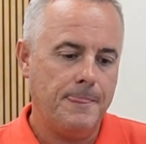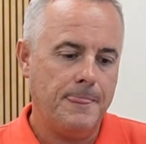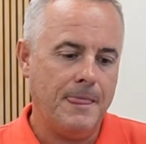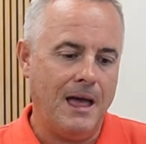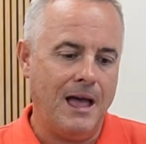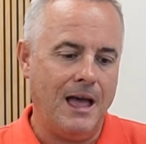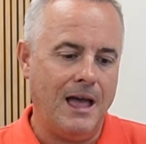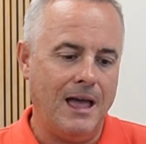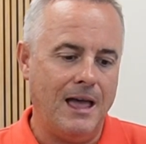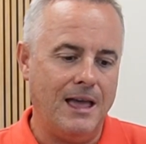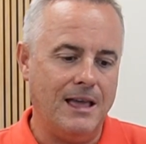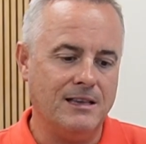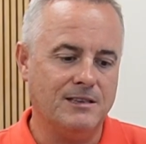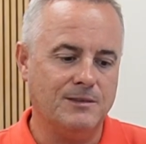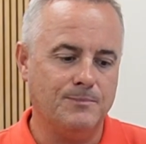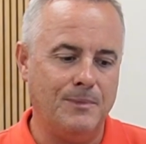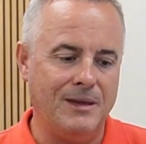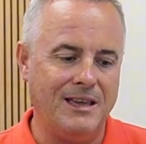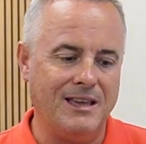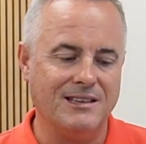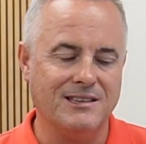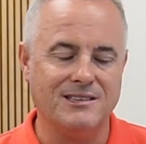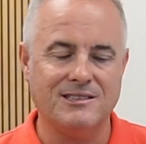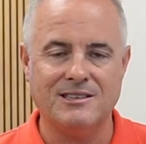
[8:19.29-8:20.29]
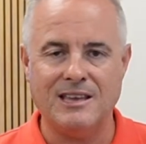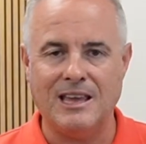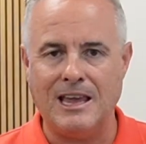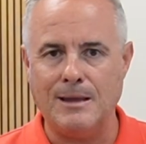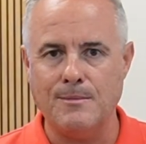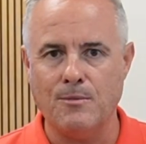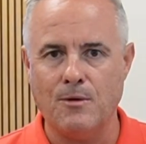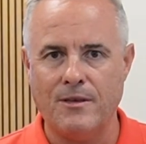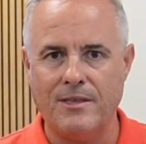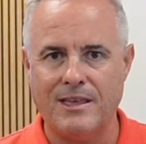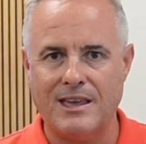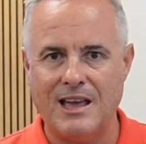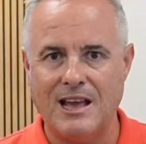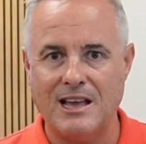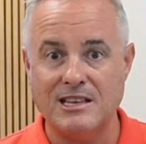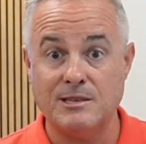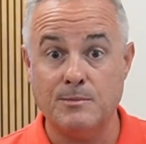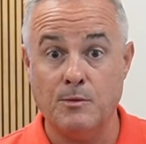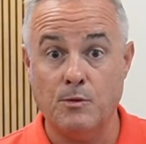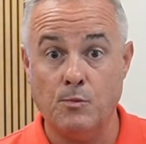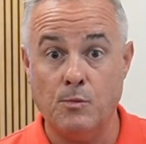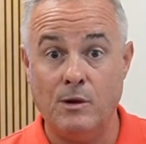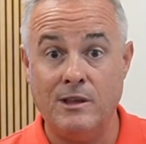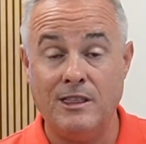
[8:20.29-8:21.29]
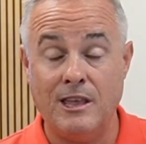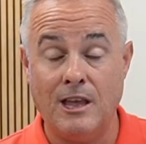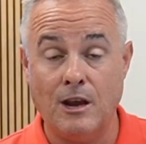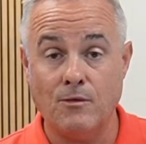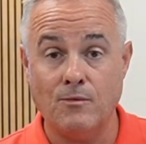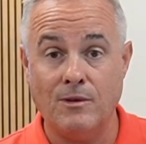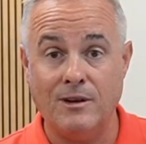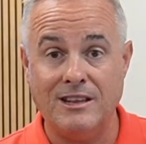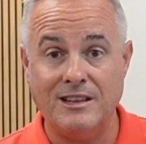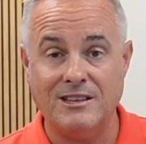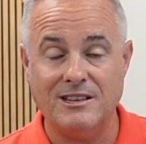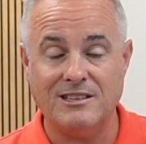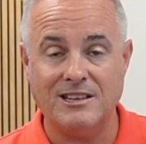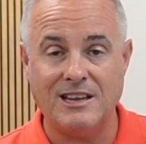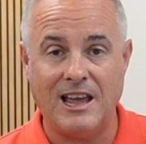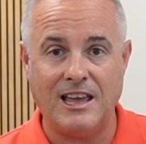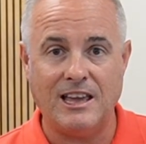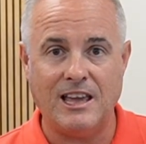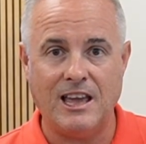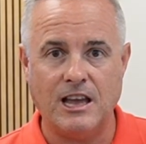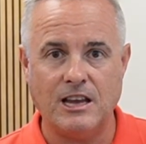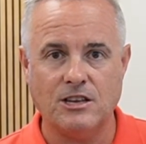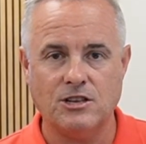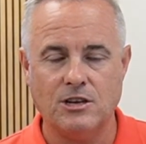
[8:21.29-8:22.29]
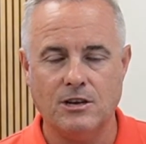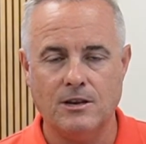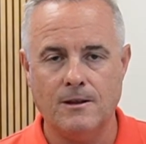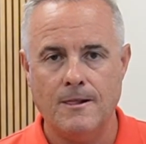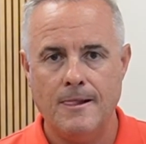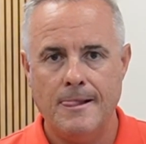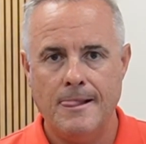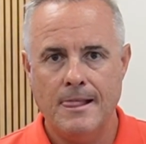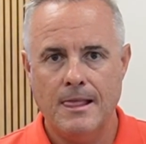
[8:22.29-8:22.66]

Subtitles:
is being seen by the customer when they're ready to take action.